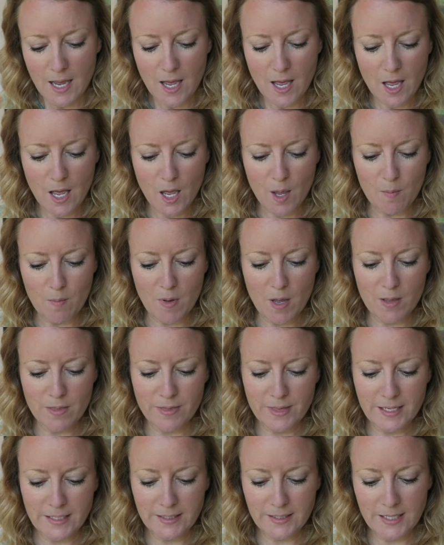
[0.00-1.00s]

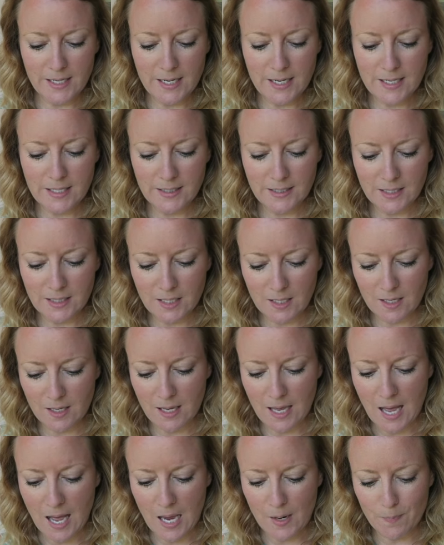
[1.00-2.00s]
Um, this is
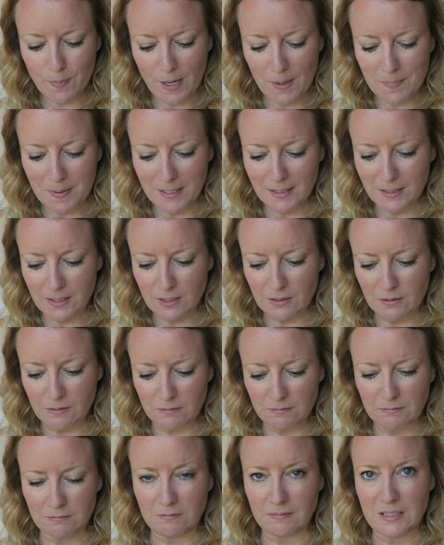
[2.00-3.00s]
the eyebrow
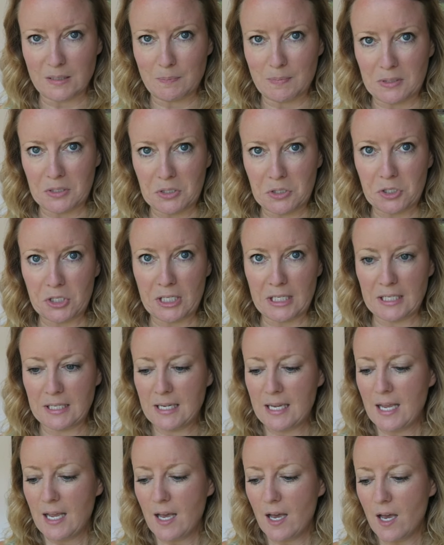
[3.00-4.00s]
pencil, oh, it's buttery,
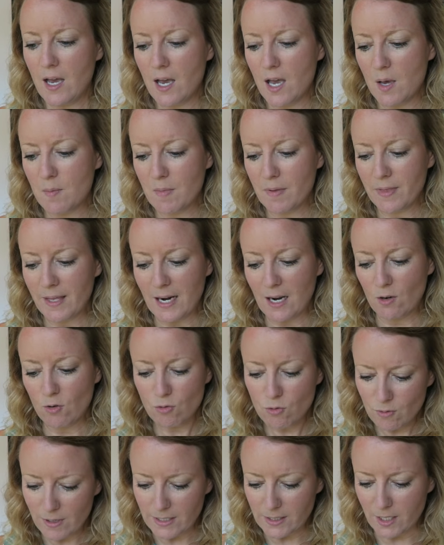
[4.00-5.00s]
um, that
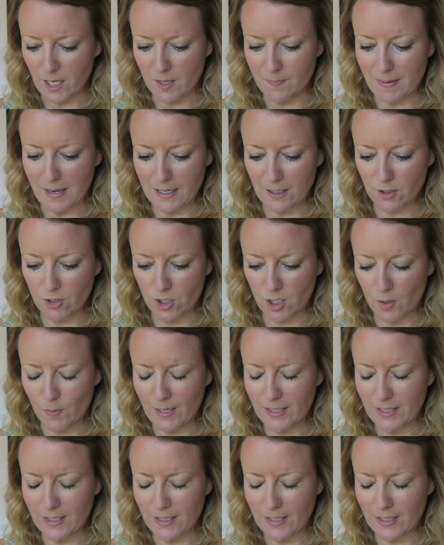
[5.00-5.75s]
I always go back to.